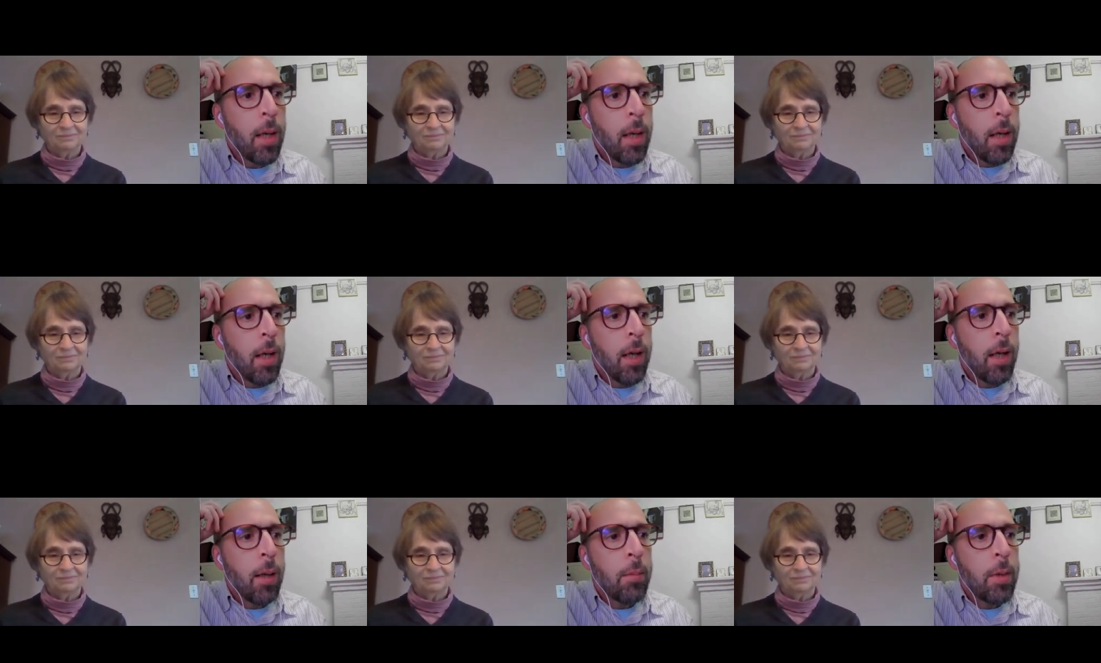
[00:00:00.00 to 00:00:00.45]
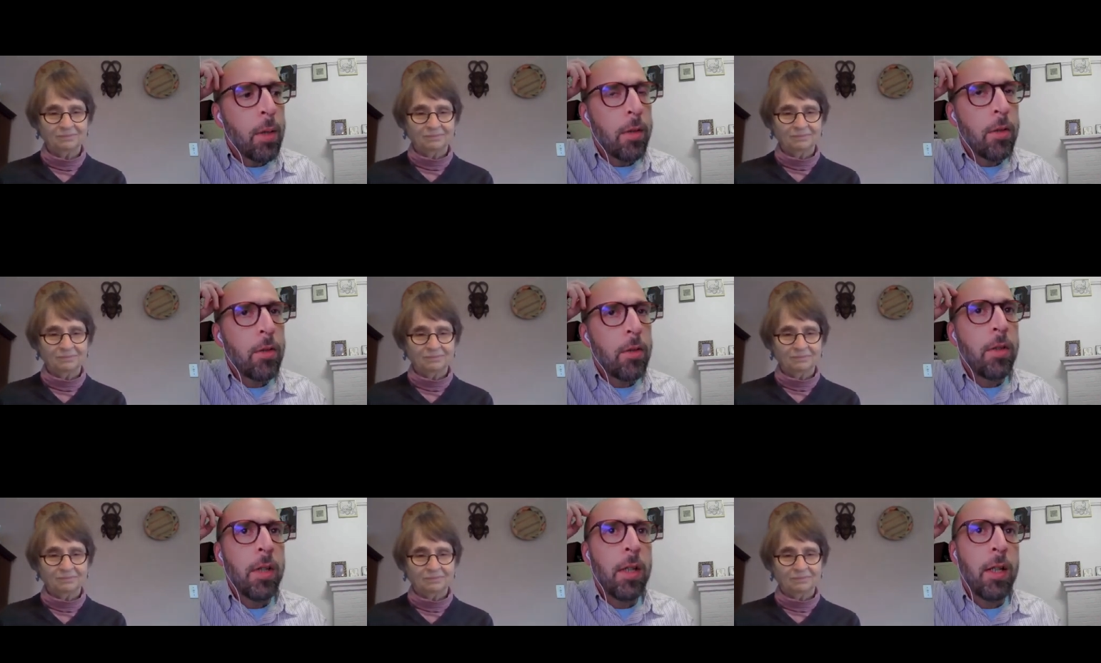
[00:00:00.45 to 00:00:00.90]
Speaker 1: Um,
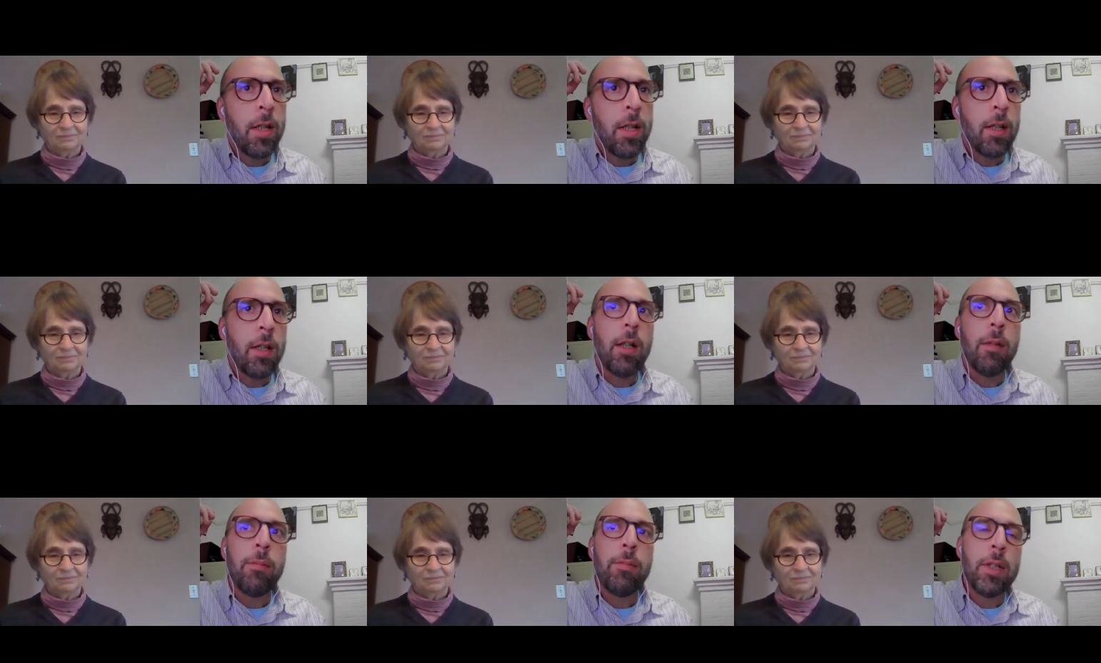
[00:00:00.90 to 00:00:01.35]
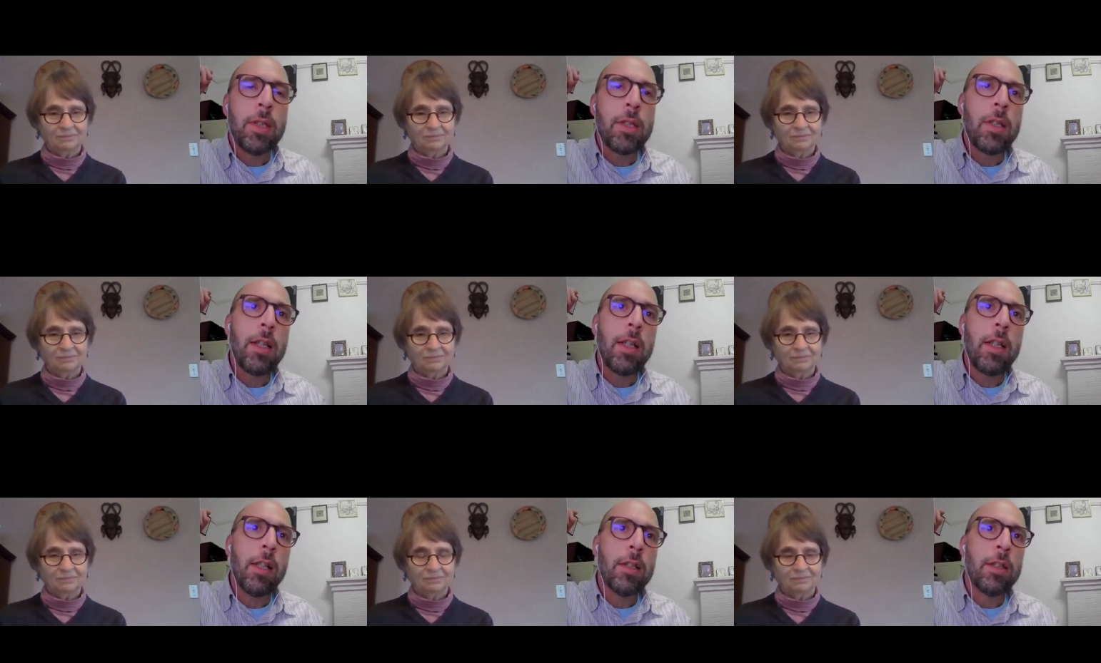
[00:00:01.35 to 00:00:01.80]
Eritrea
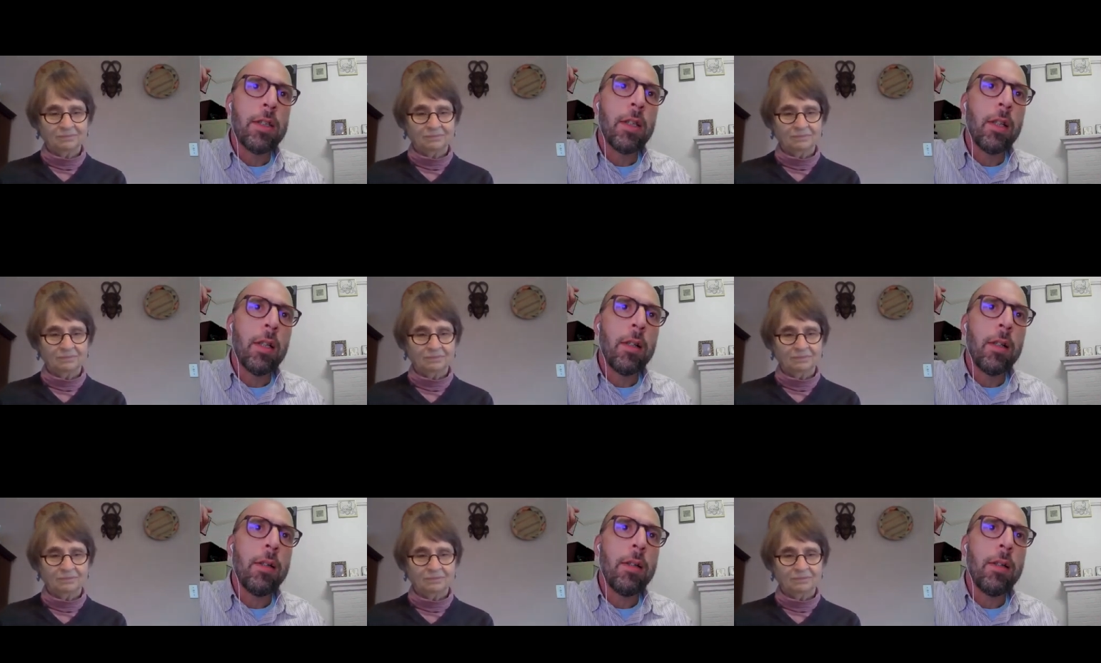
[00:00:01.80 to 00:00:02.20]
obviously is a